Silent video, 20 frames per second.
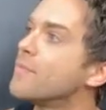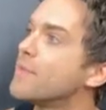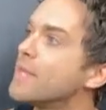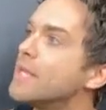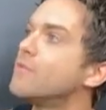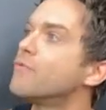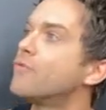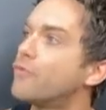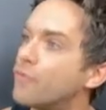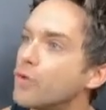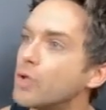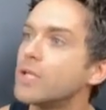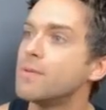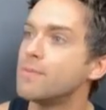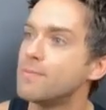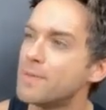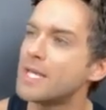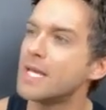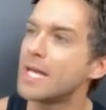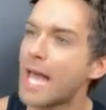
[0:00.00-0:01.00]
in fully
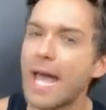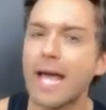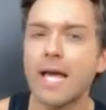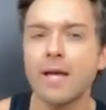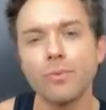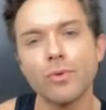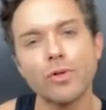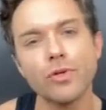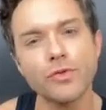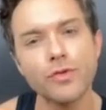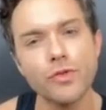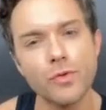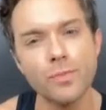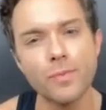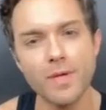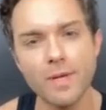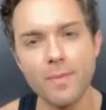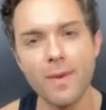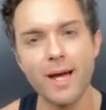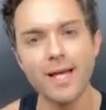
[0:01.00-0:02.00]
being able to
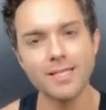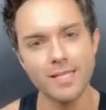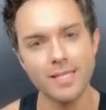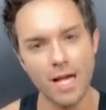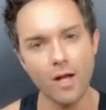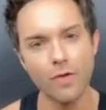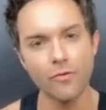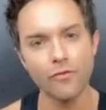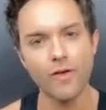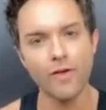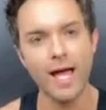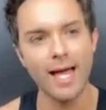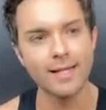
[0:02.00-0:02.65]
be myself